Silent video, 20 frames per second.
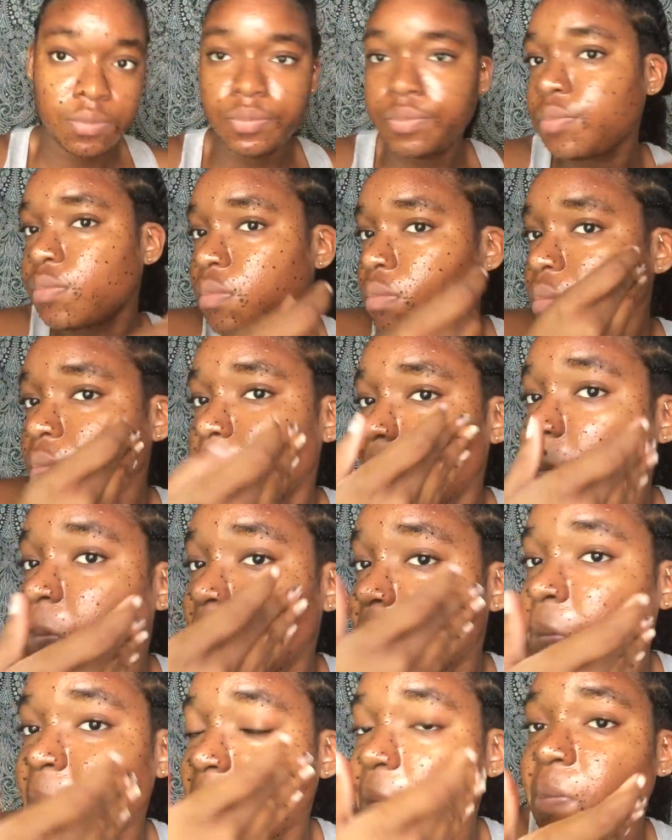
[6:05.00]

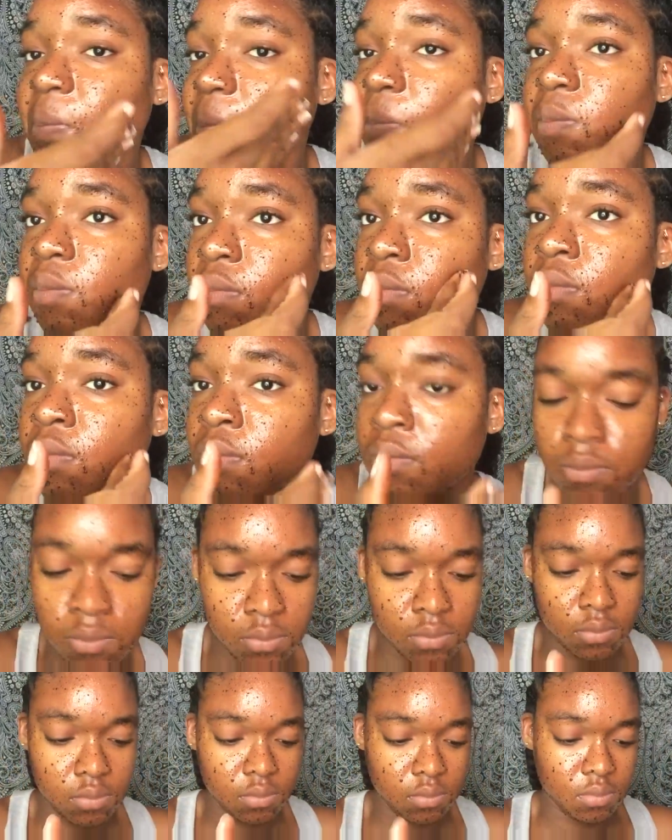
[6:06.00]

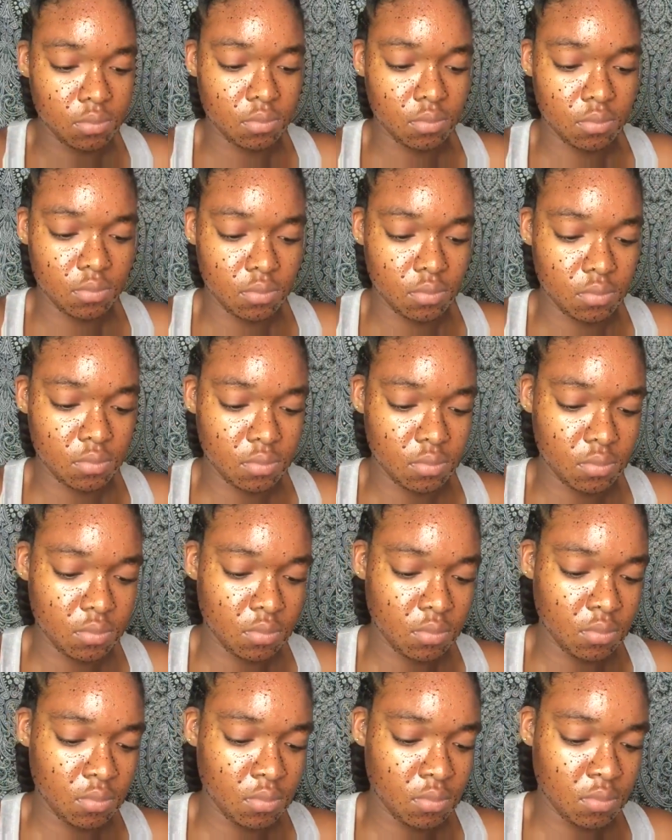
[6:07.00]

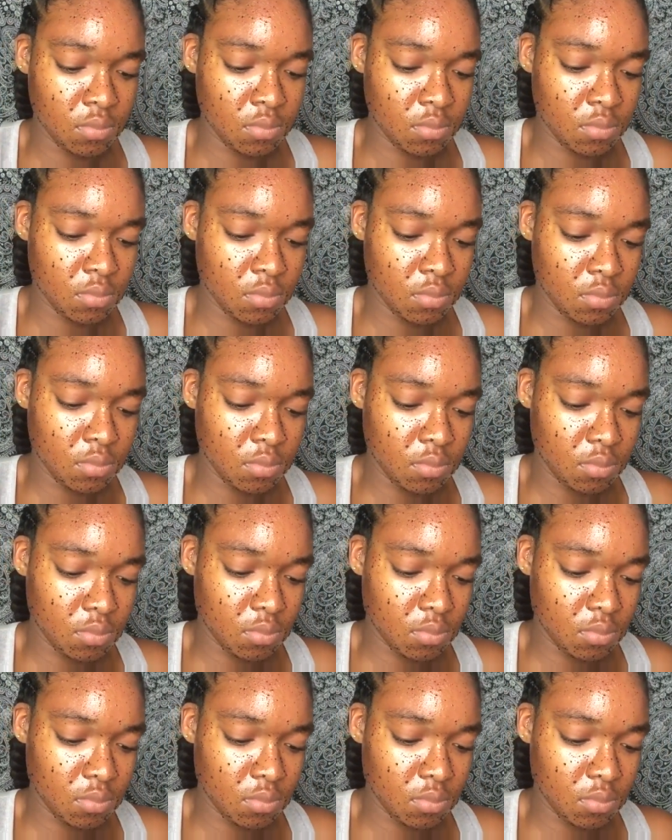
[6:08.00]
No one is speaking in this clip.